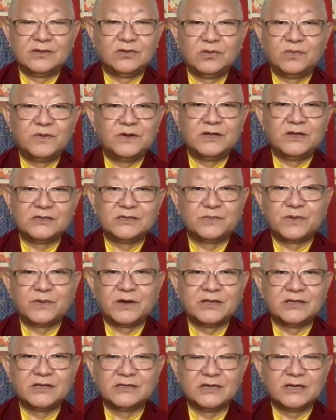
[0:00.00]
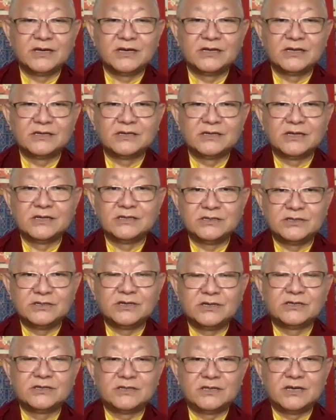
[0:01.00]
Nobody is punishing it. It's
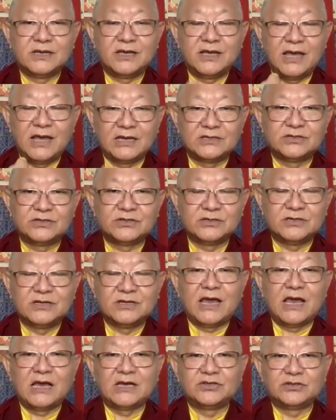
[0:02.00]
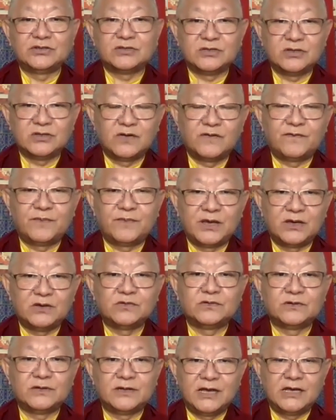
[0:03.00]
just the reaction of my
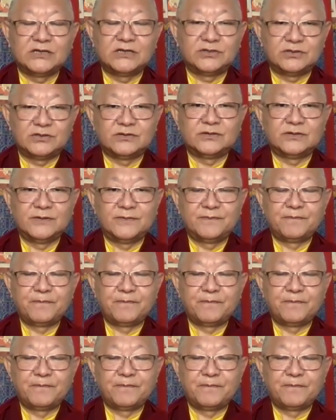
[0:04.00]
own action.